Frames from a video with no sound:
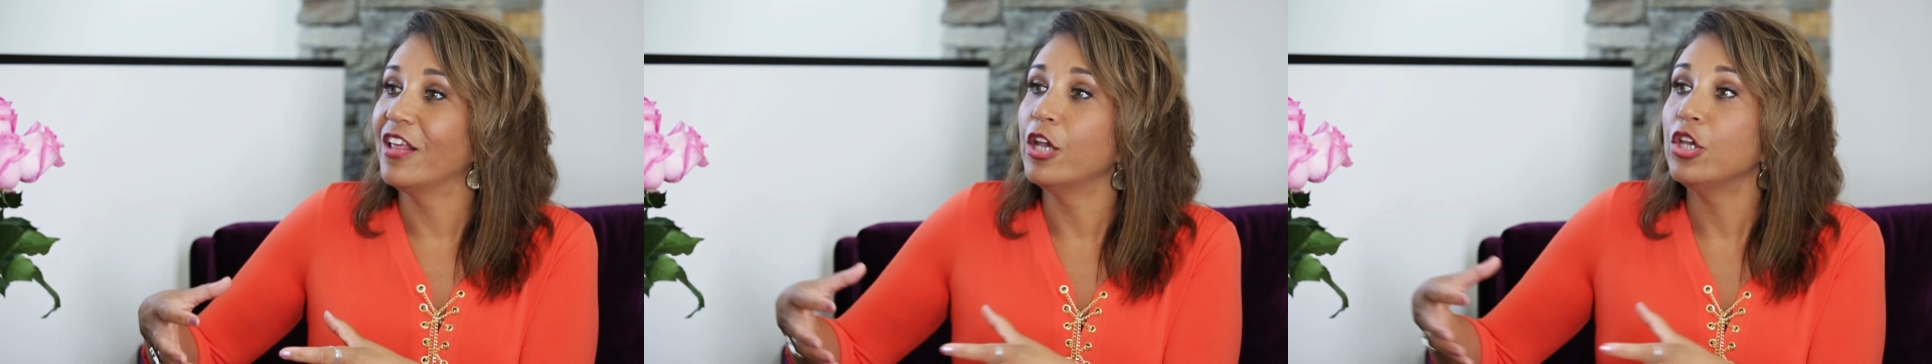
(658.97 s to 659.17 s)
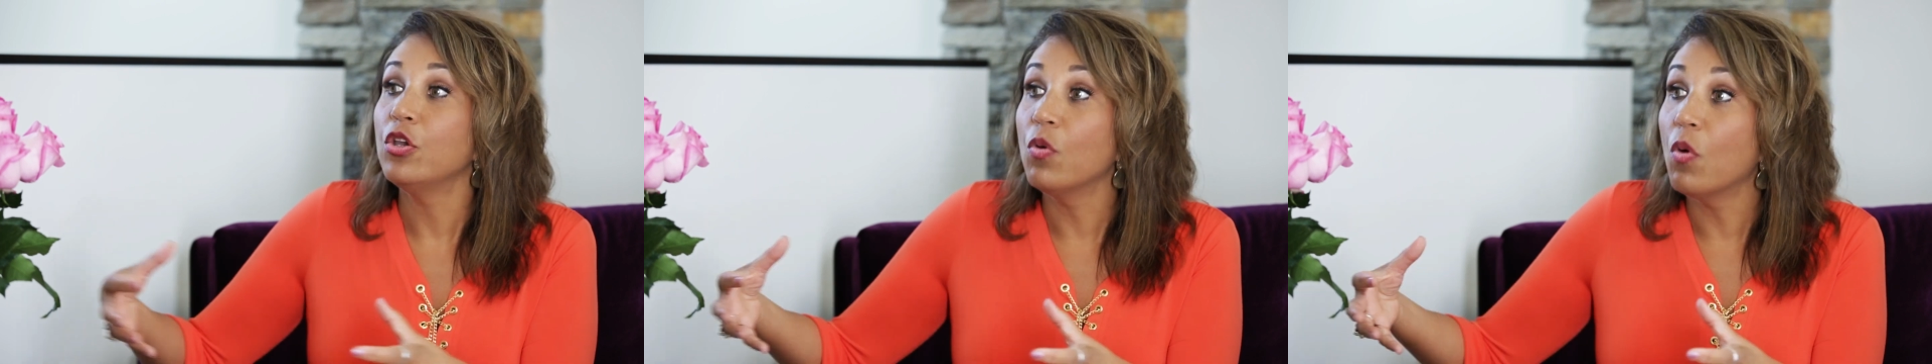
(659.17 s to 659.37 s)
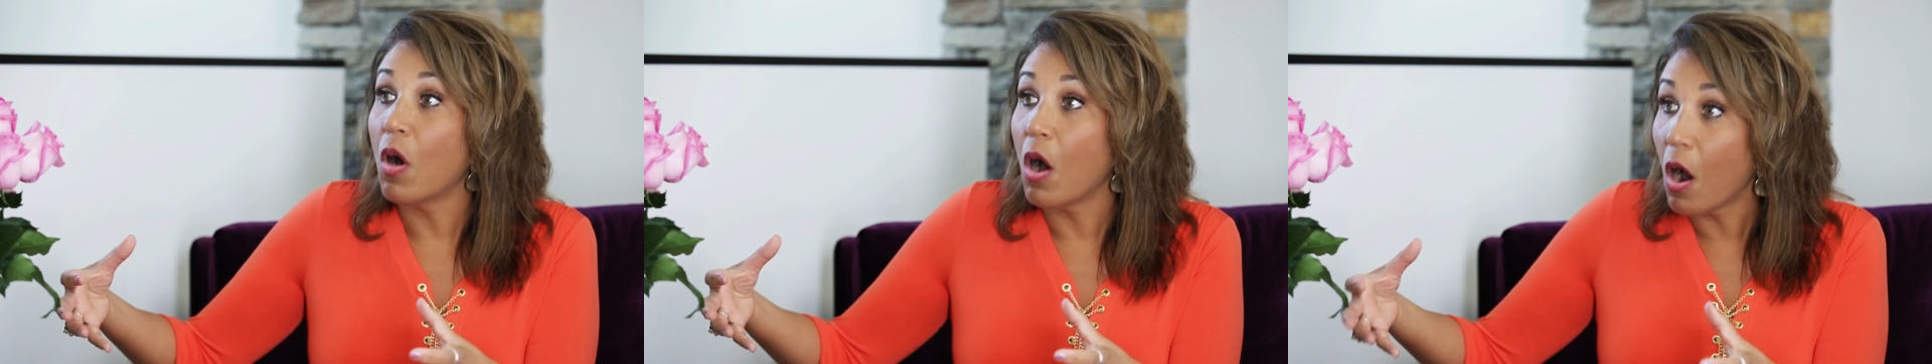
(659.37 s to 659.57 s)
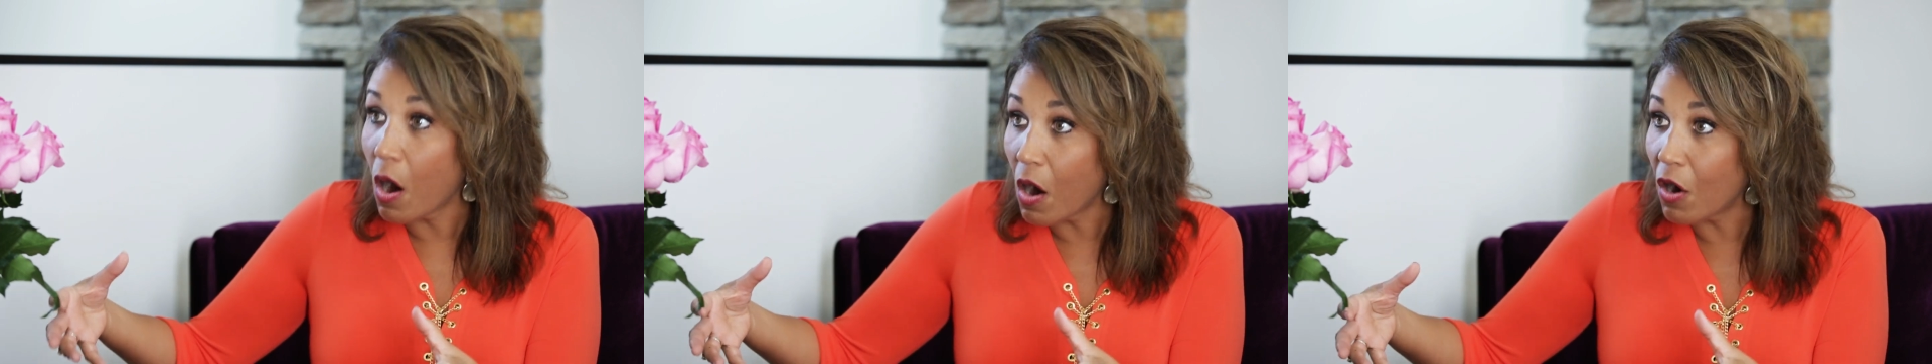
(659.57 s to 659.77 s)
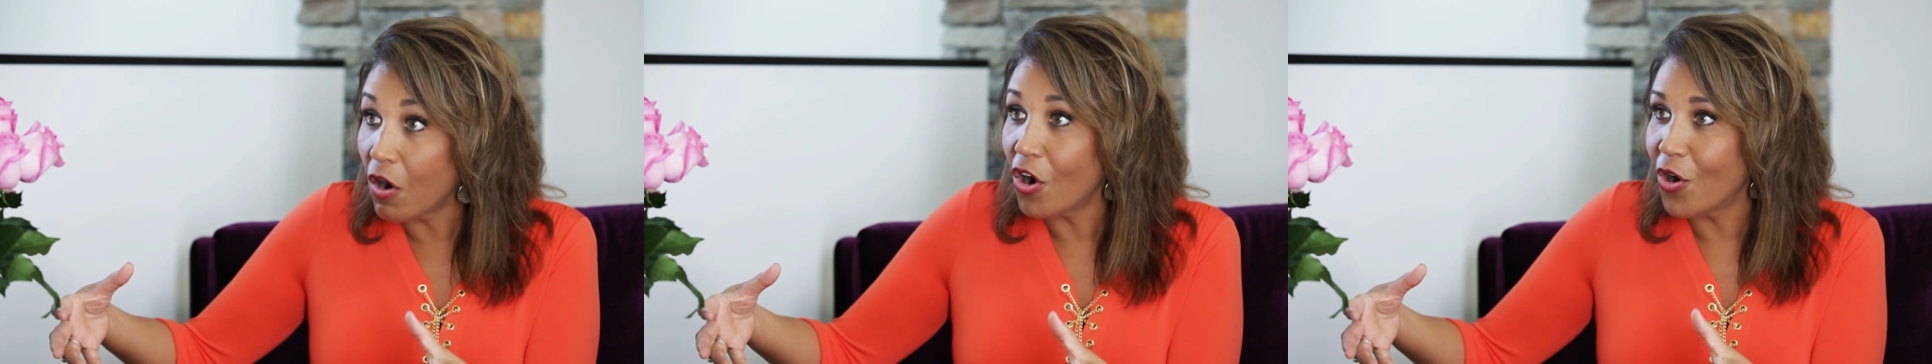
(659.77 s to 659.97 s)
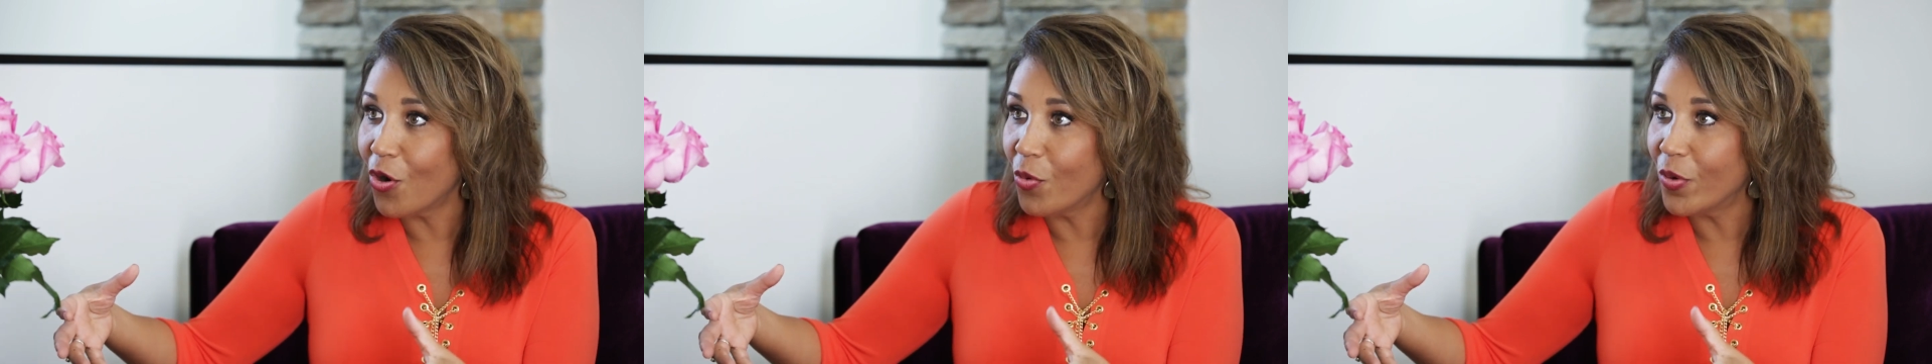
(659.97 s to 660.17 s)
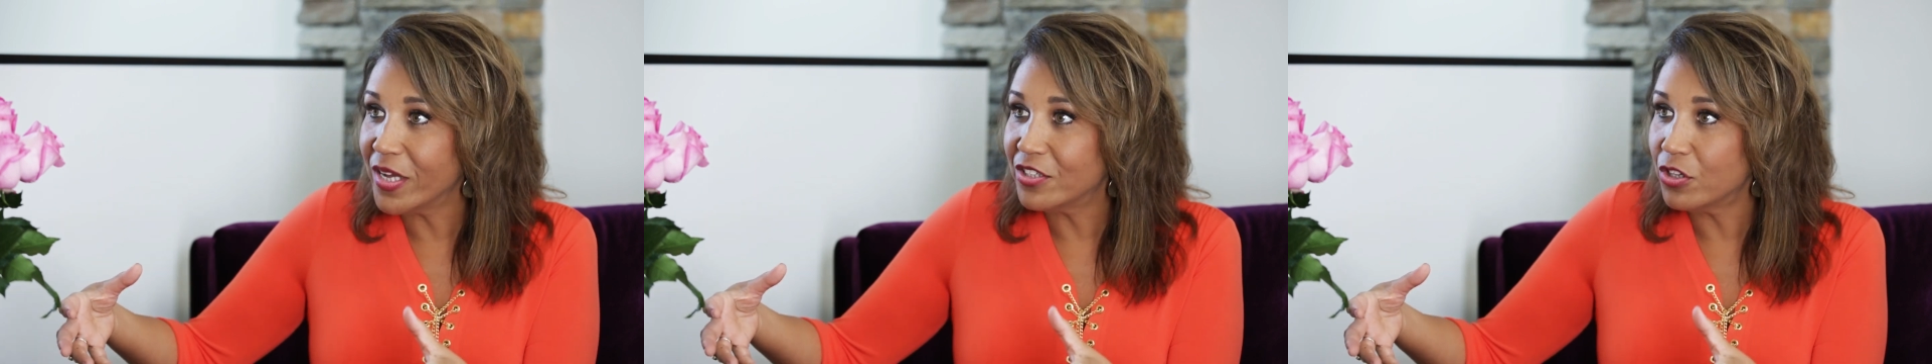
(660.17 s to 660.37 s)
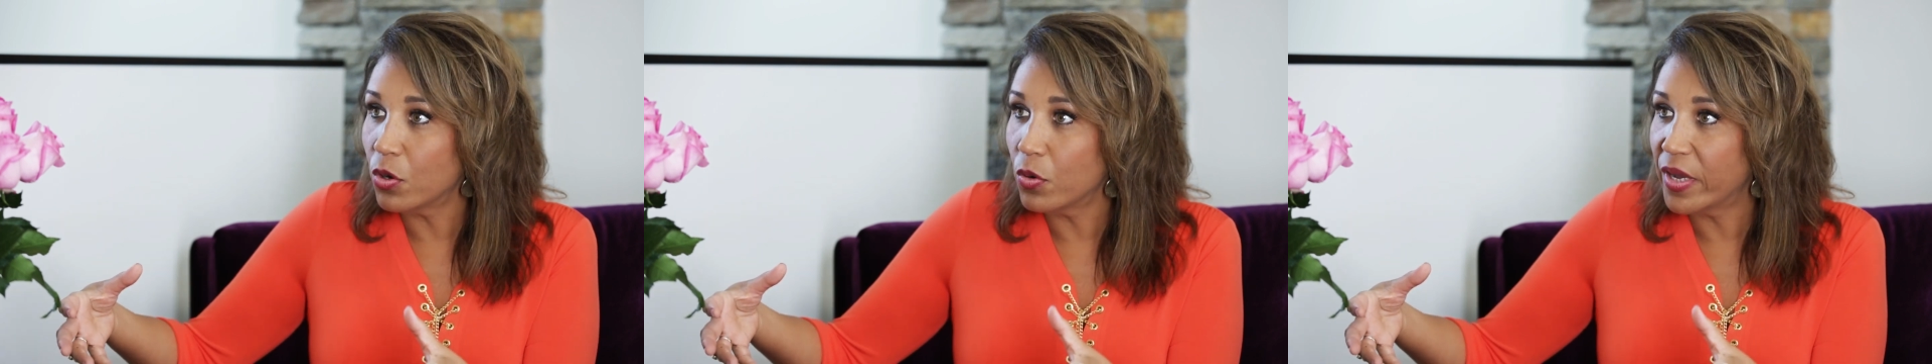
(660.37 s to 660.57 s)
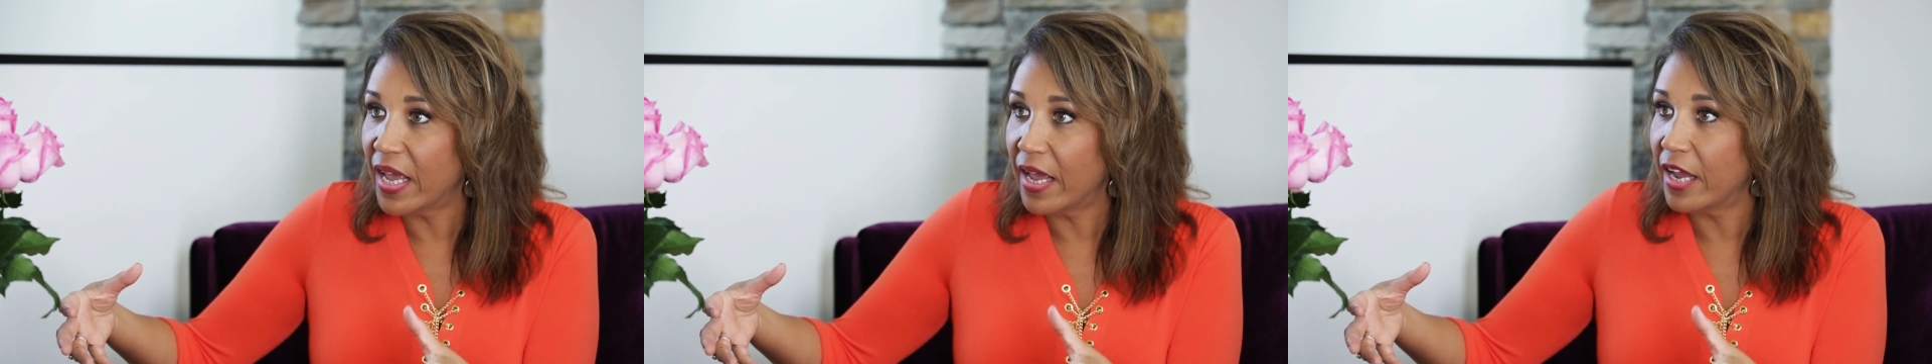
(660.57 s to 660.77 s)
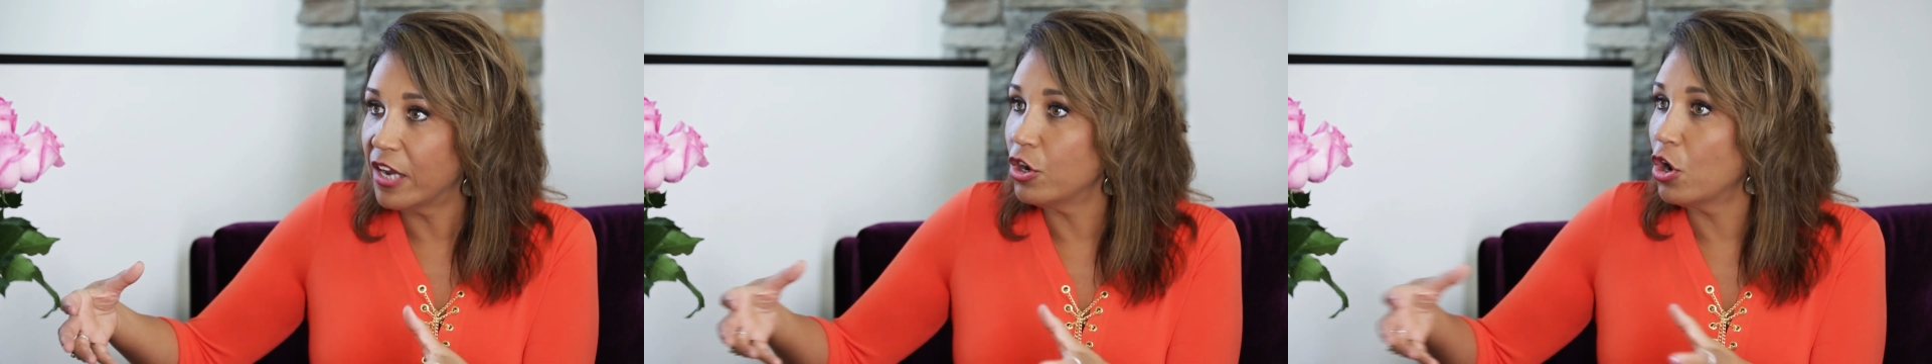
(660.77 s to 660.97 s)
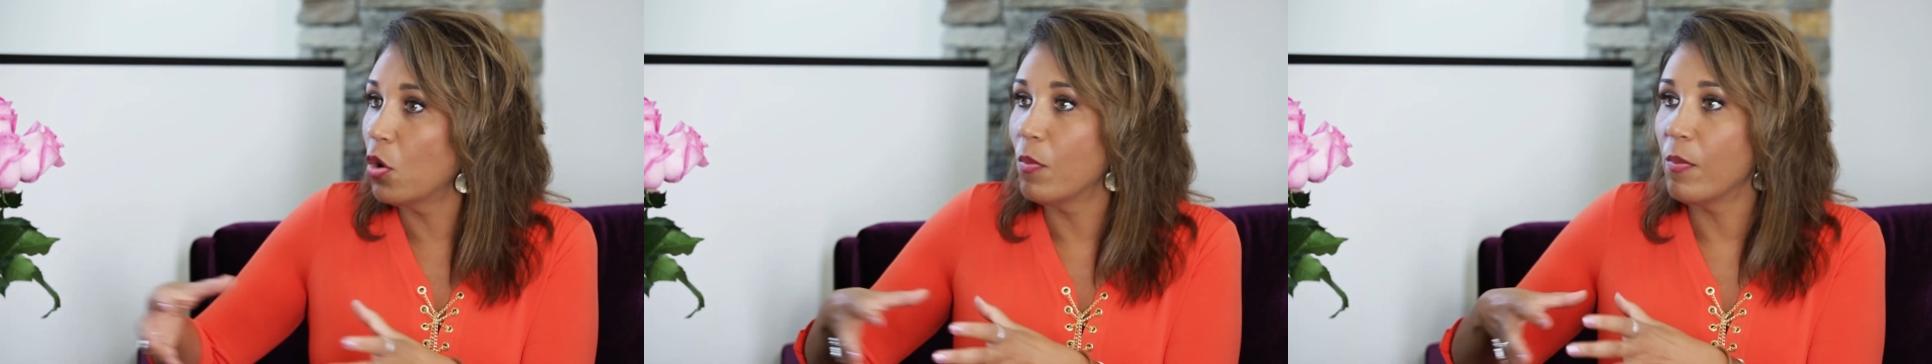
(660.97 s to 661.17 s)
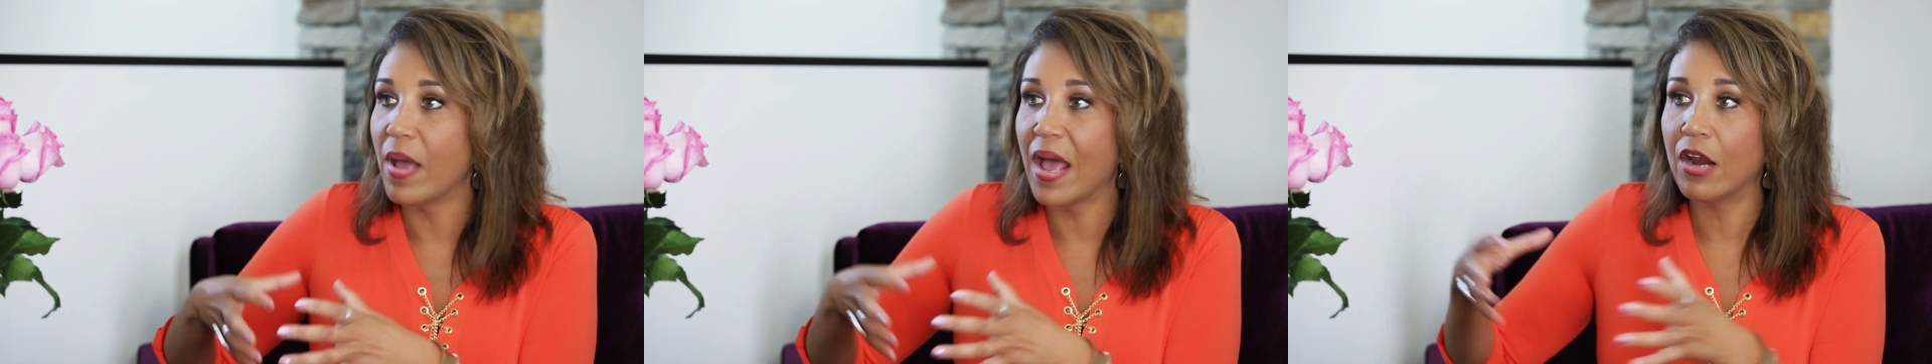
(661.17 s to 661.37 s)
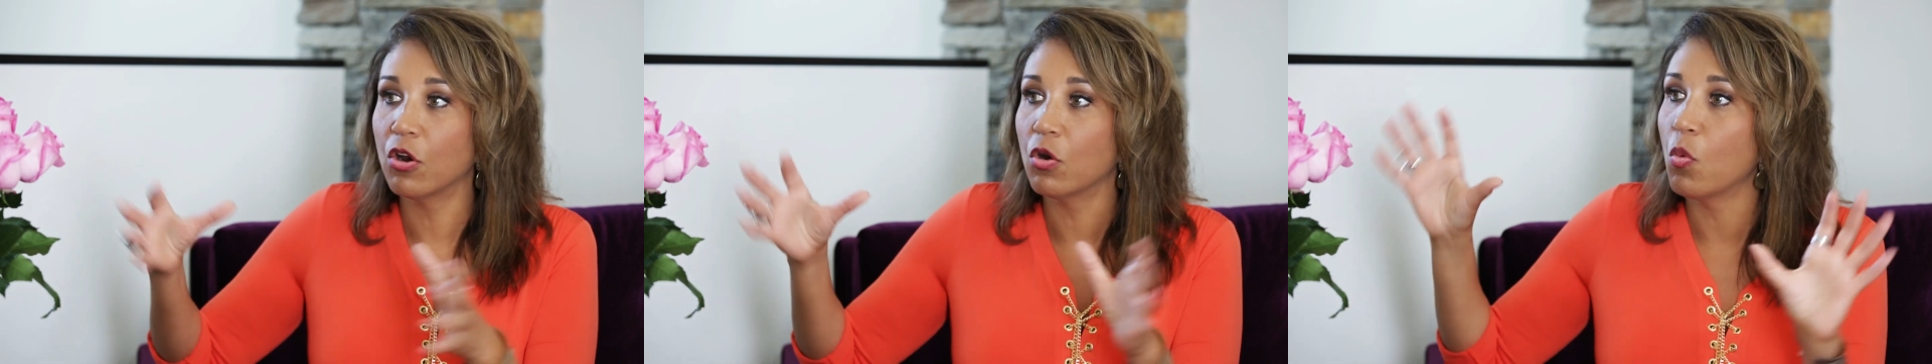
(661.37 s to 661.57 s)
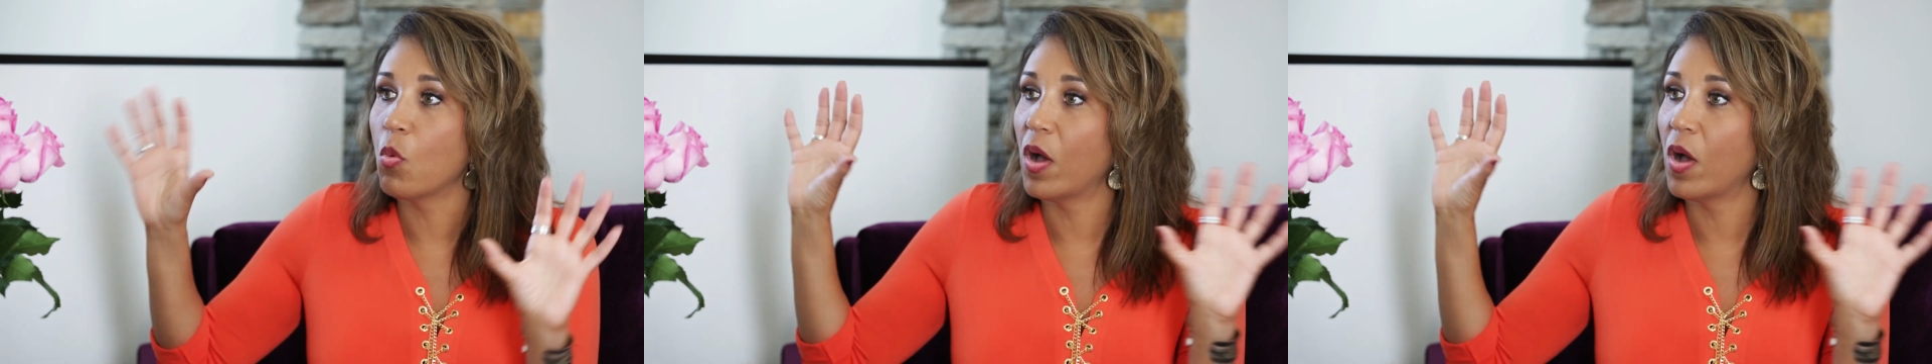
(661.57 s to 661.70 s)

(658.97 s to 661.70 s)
that you are always okay, no matter